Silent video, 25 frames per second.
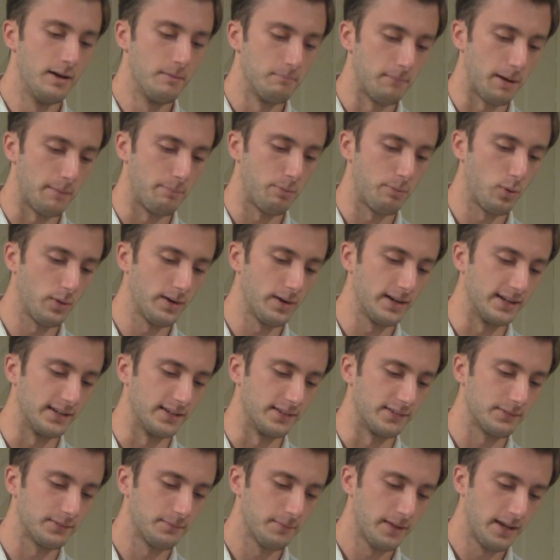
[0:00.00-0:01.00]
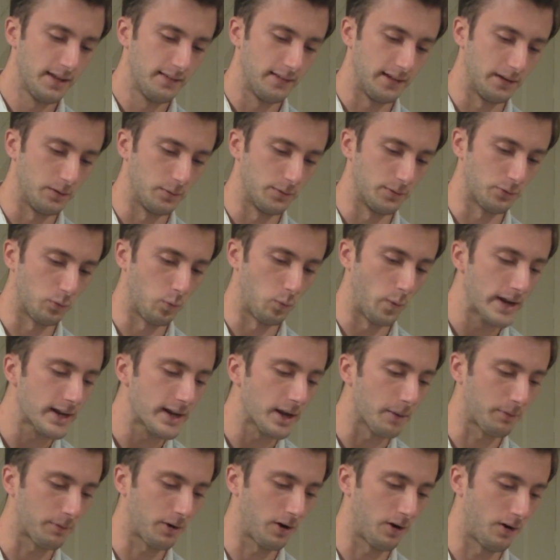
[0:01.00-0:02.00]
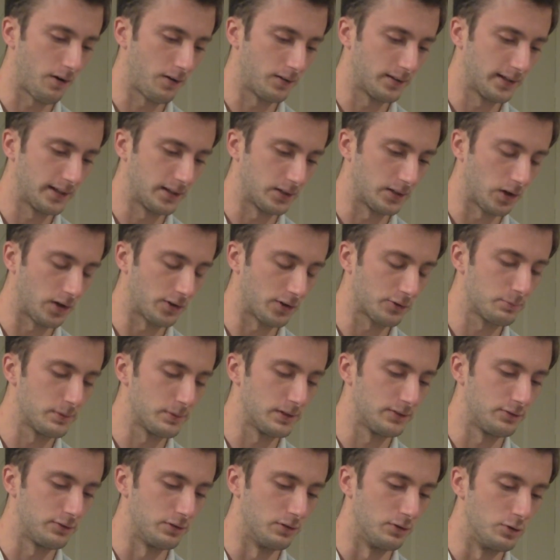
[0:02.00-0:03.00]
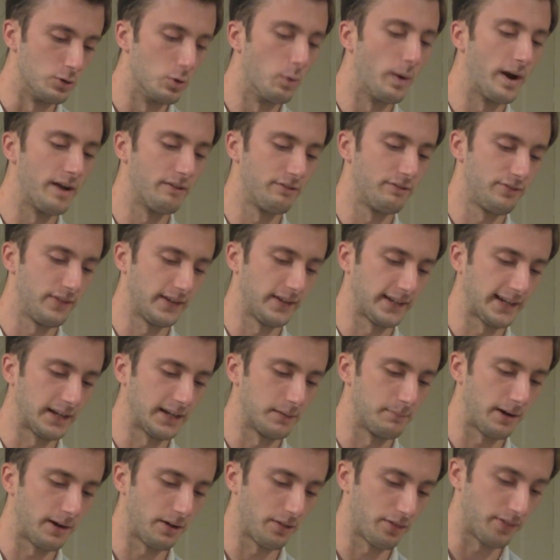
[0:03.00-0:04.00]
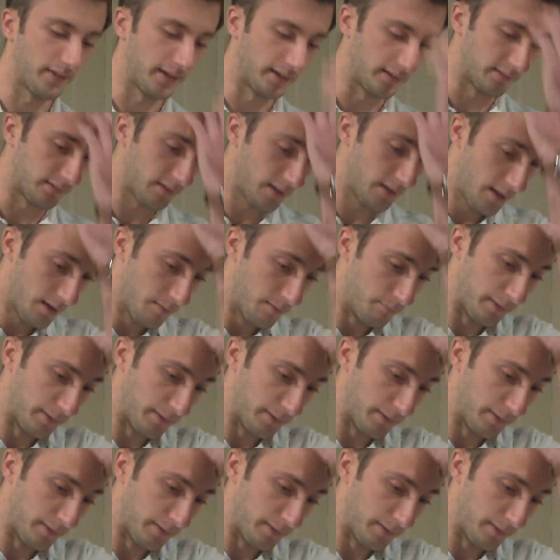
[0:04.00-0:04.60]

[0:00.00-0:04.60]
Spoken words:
My point is that it was a wake-up call and launched me into a new way of thinking about things,